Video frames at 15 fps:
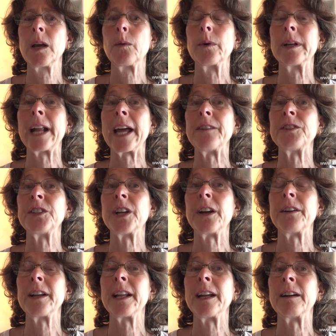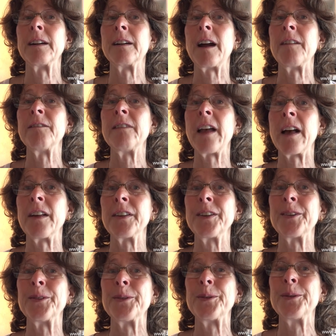what I've shared here of
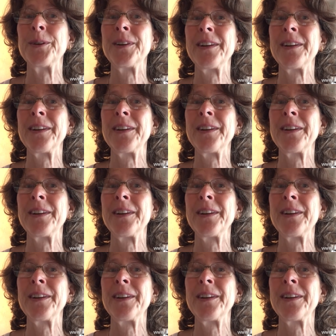value,